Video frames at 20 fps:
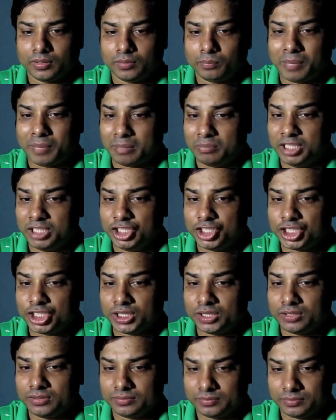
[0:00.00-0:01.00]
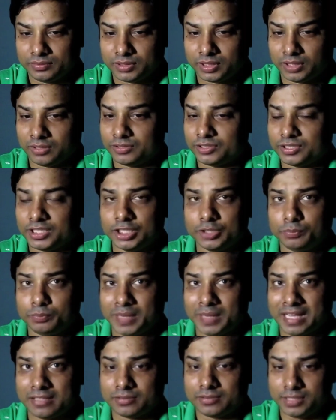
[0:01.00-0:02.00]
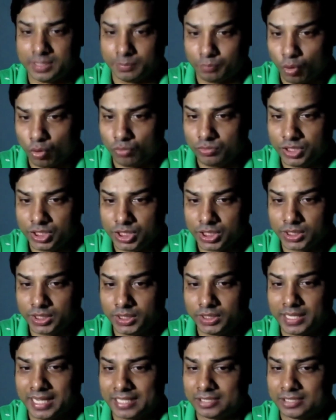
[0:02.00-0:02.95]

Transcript: publisher, Sanskrit Press depository,